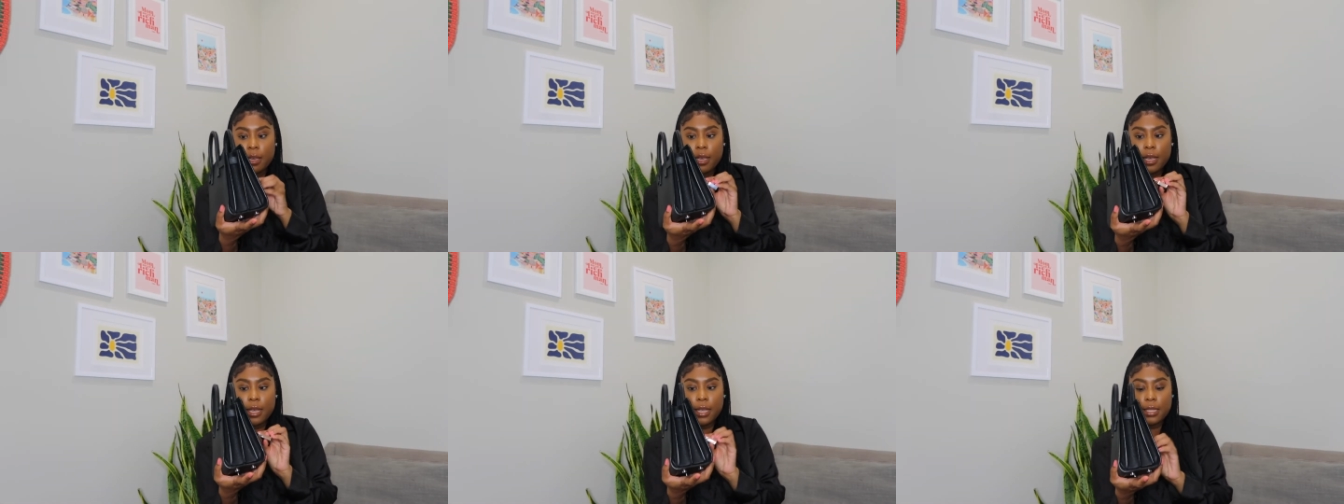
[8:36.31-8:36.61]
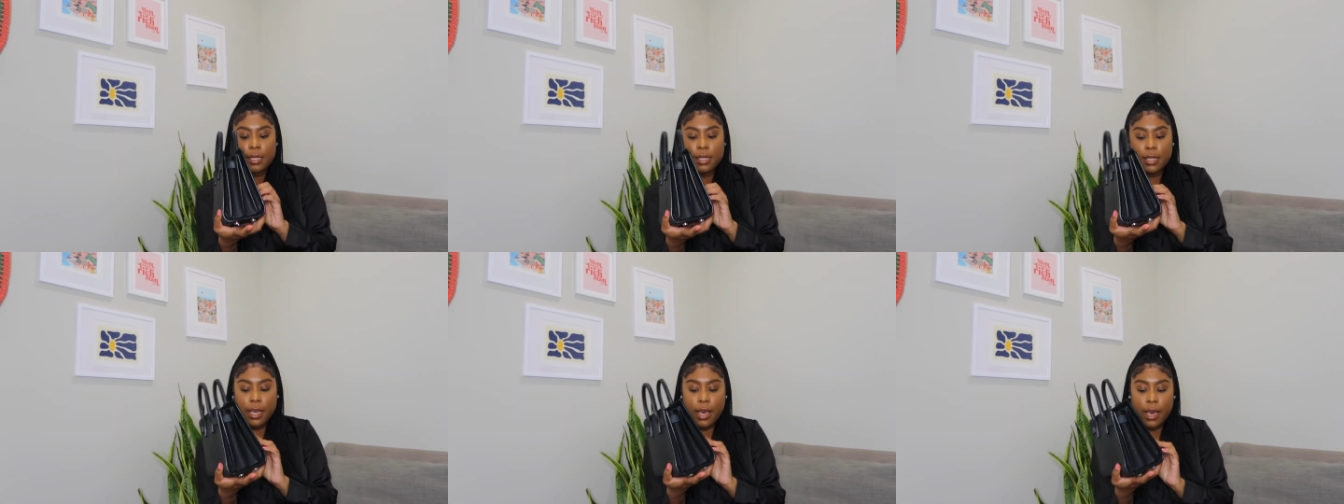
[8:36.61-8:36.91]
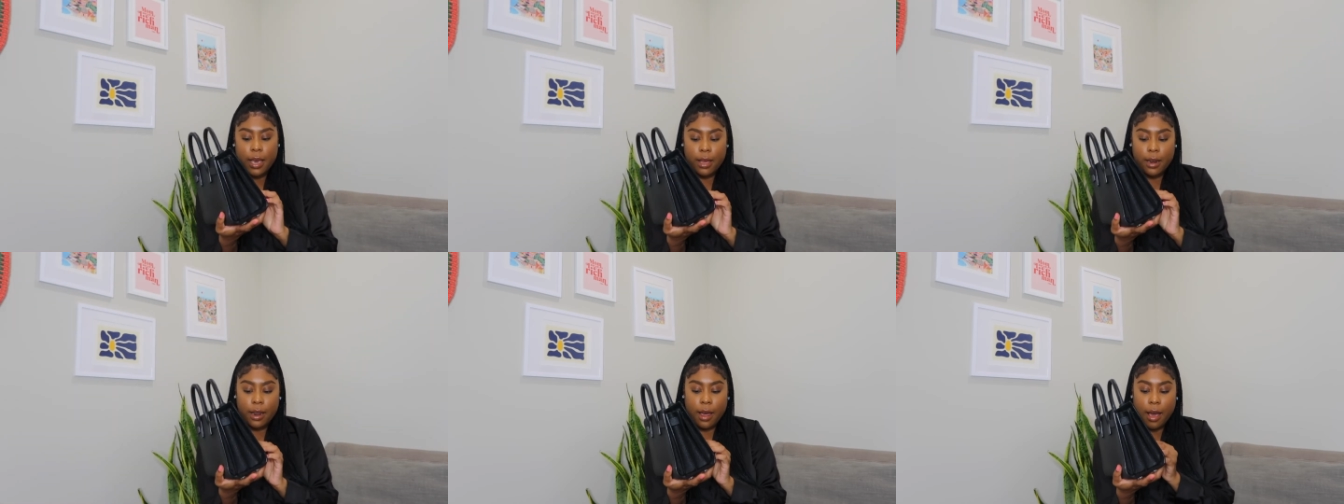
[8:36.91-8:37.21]
is
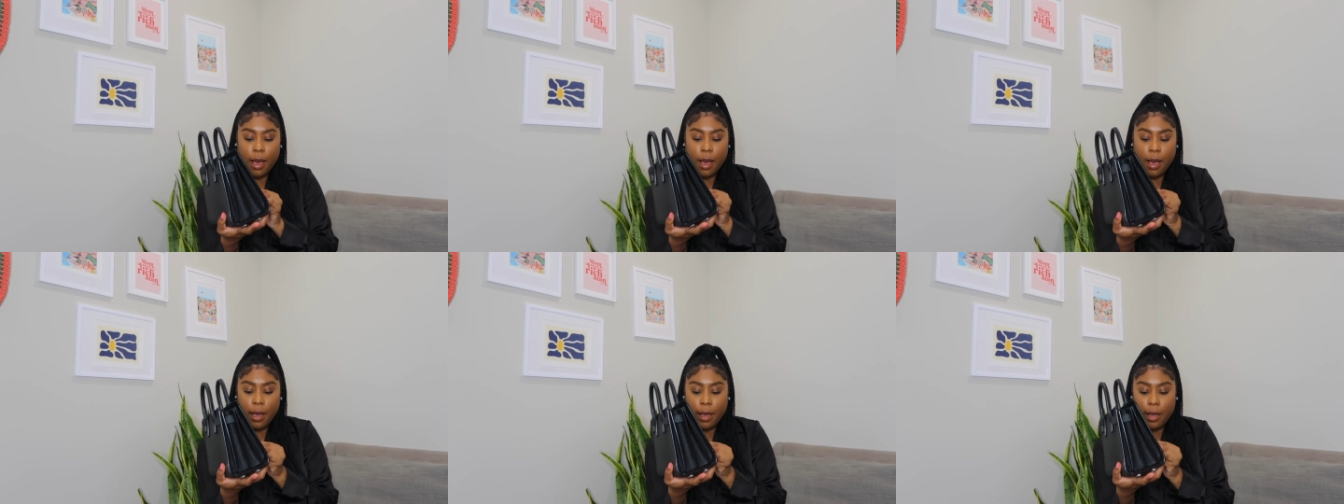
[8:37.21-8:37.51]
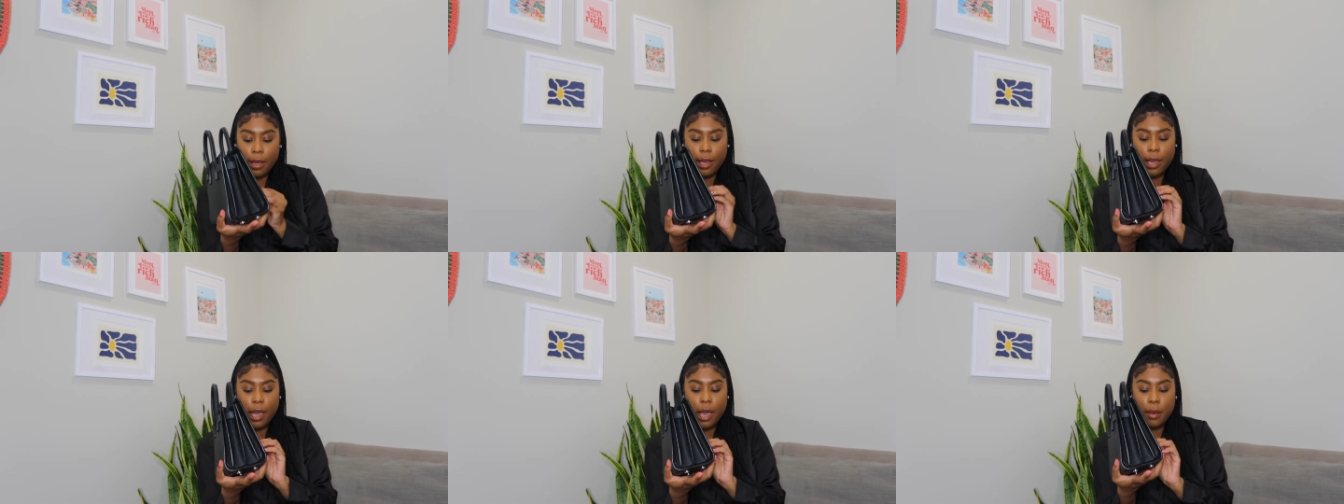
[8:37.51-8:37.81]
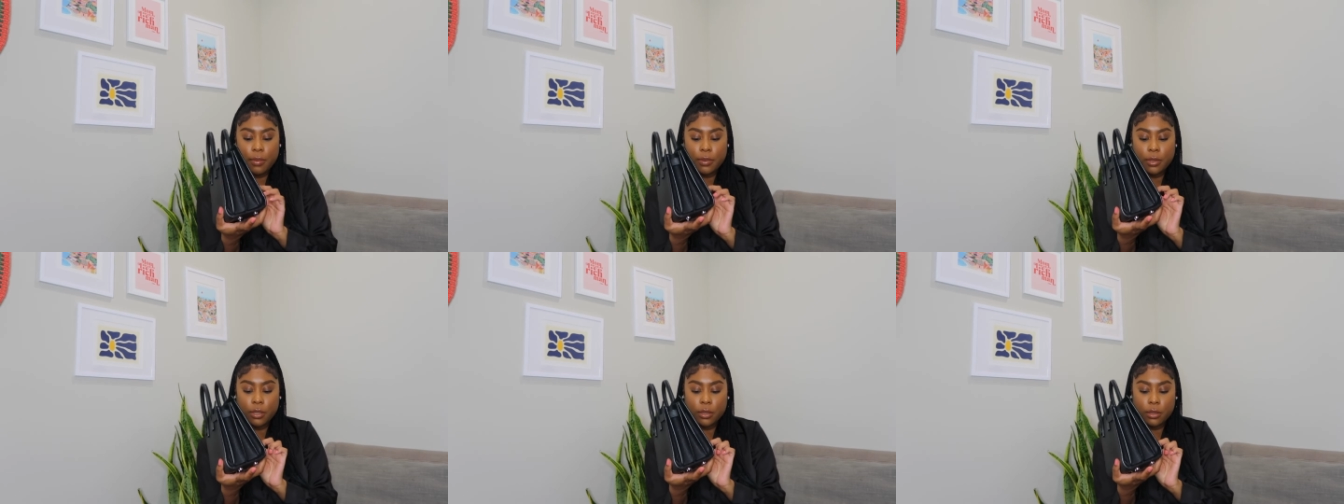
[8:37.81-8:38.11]
that I
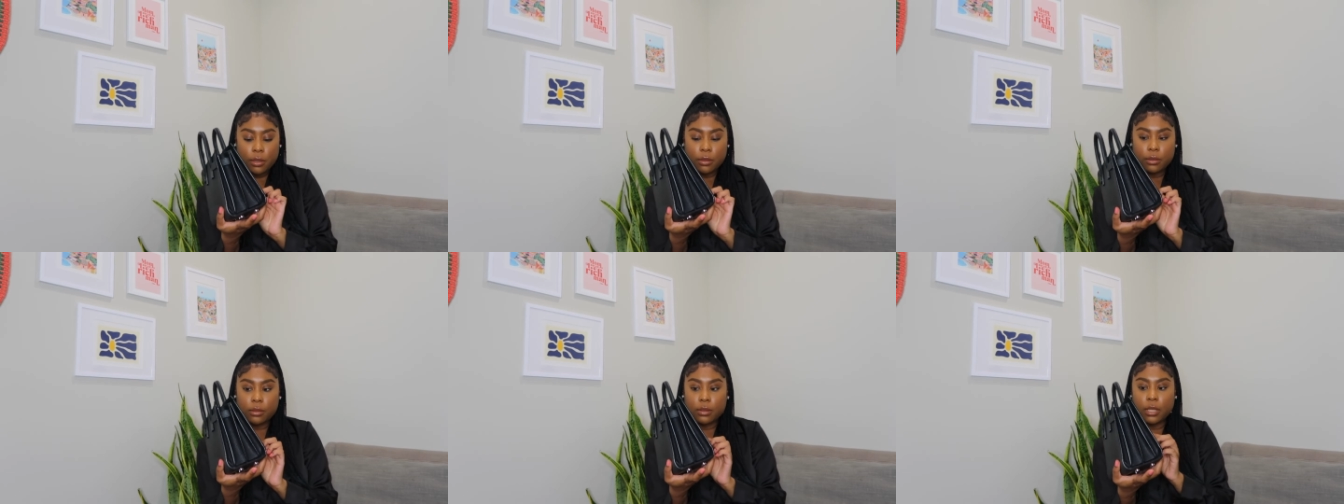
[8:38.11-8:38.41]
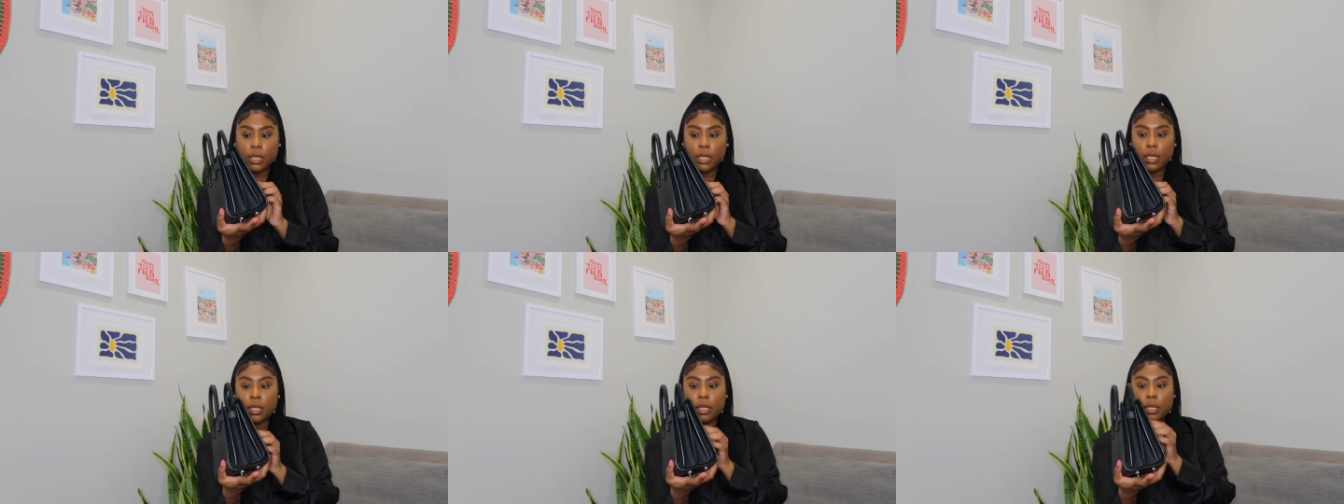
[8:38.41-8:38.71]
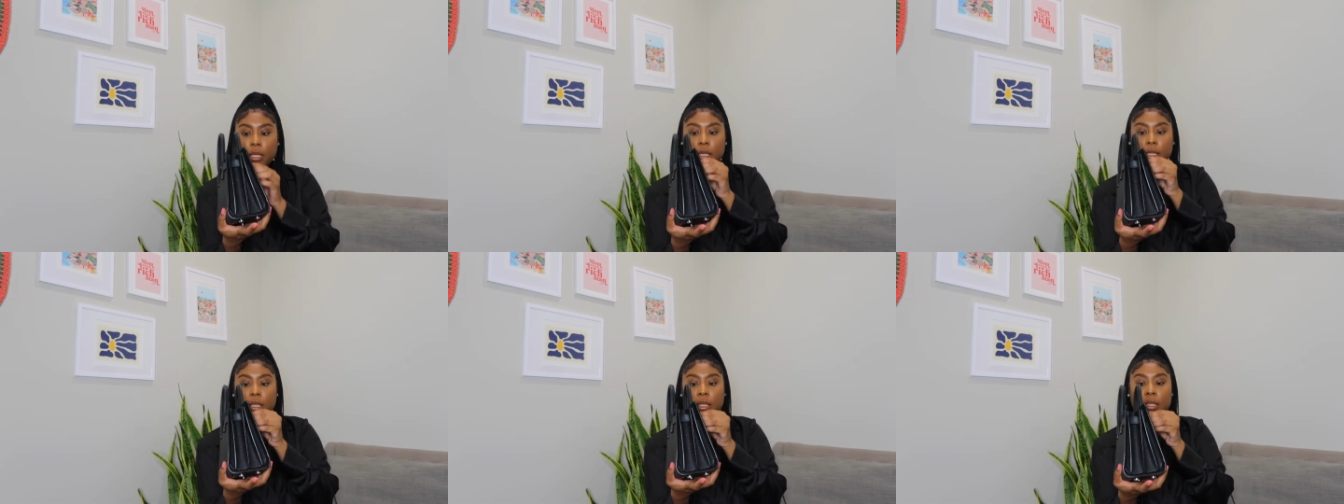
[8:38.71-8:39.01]

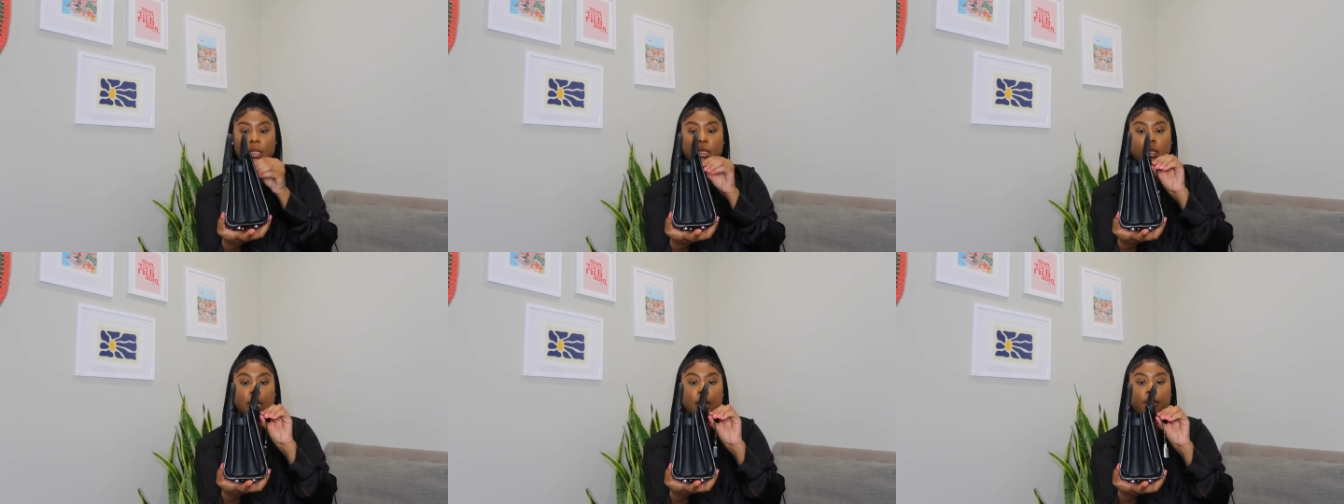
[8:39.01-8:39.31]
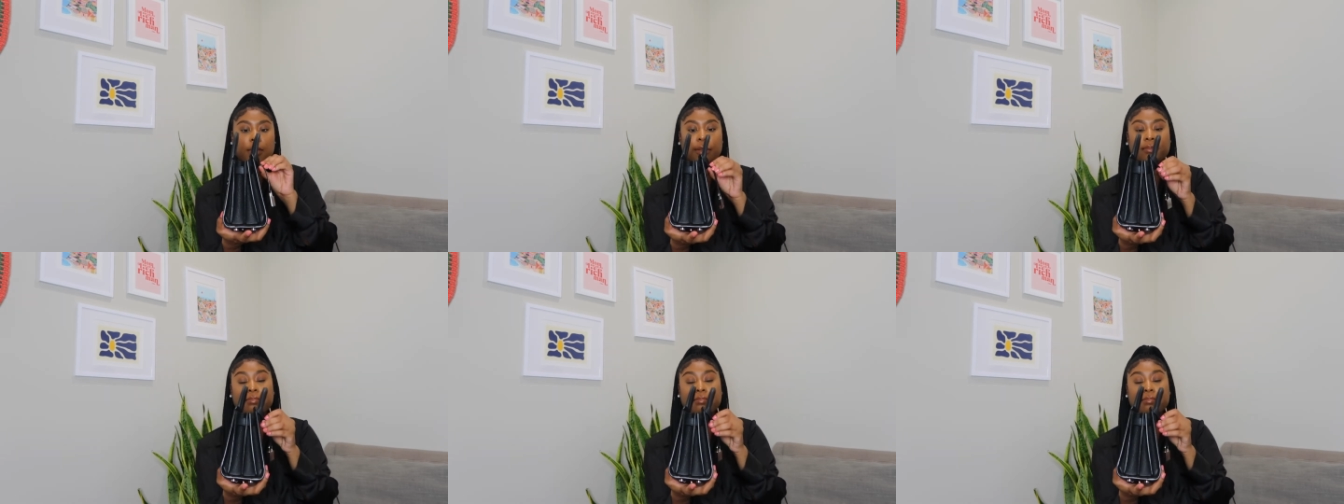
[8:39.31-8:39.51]
absolutely love it.